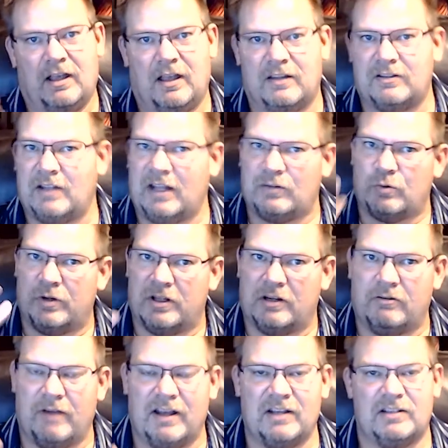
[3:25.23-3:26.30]
So that's one of the
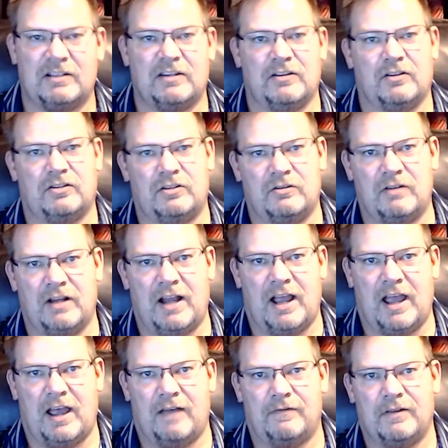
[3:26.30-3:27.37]
greatest skills you can
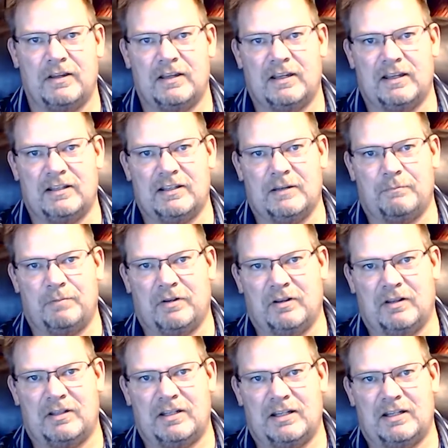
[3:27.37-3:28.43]
have, is the
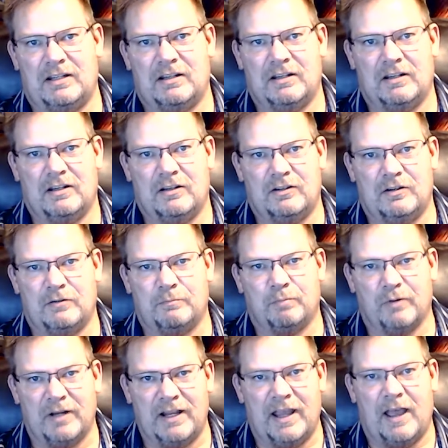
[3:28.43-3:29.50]
ability to
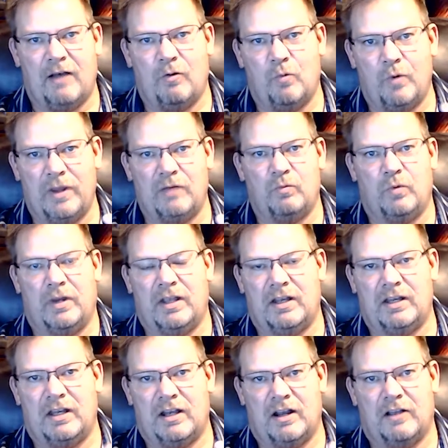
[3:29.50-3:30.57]
bring out
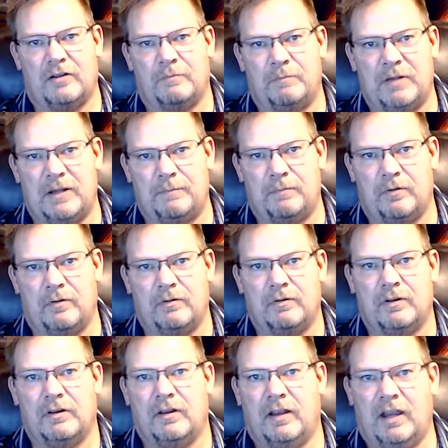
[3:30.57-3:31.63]
win-win in other people
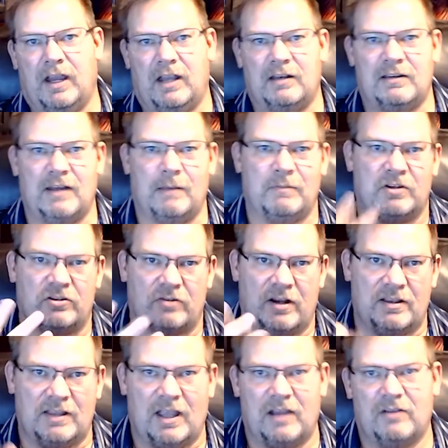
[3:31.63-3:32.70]
and
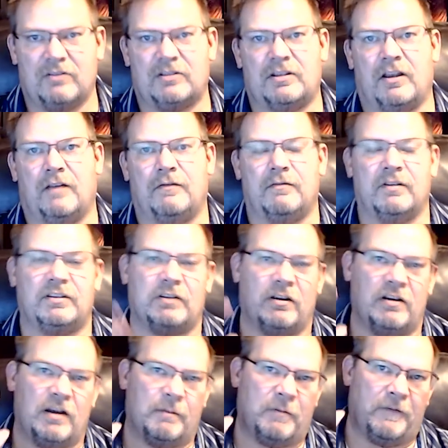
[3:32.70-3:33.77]
demonstrate that yourself. Let's go
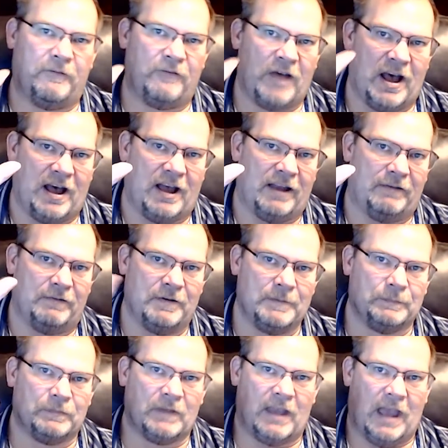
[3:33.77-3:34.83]
to number 5.
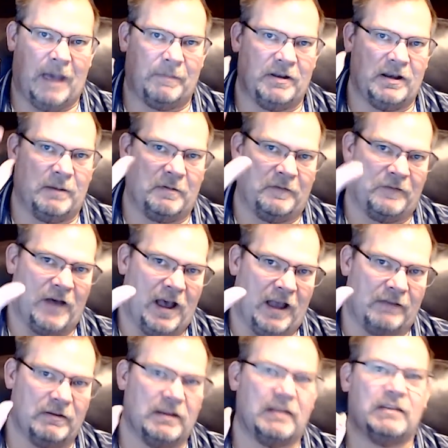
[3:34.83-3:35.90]
Habit number
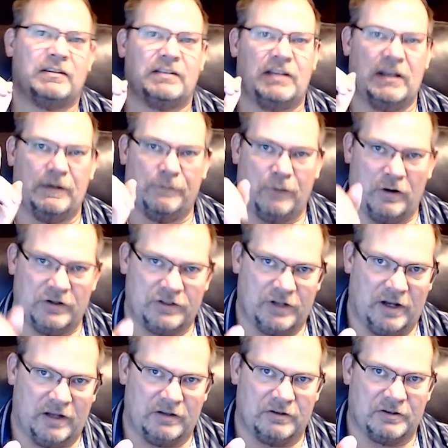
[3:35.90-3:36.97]
5. Seek first
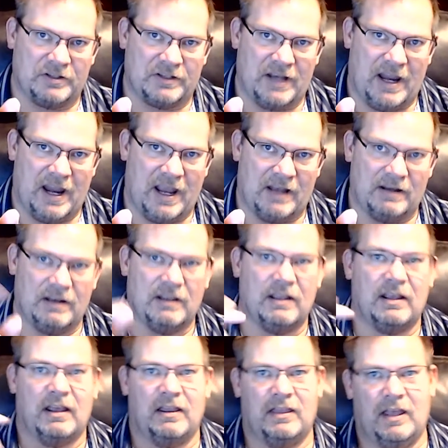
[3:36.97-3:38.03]
to understand,
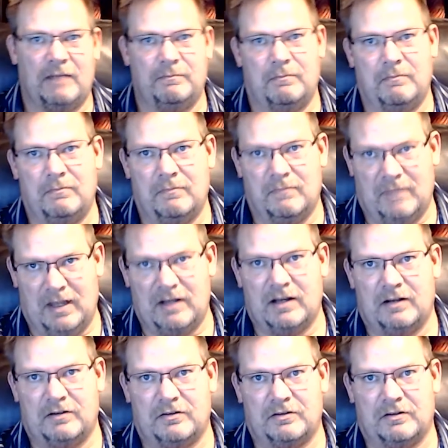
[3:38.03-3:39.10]
then
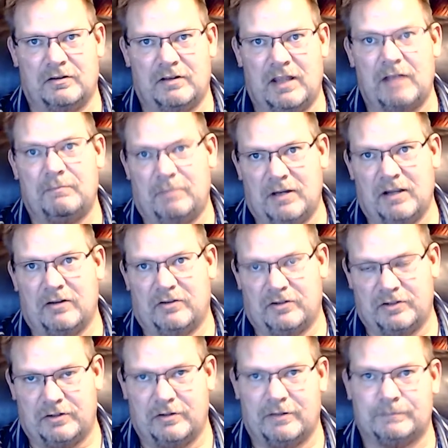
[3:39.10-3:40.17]
be
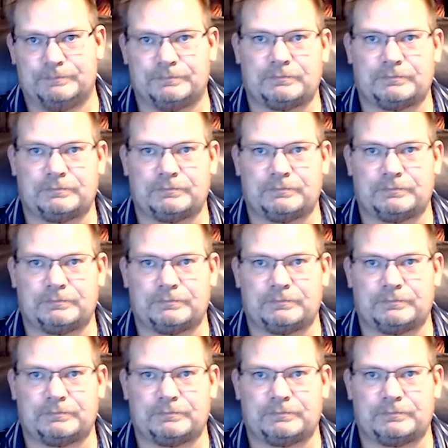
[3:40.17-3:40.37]
understood.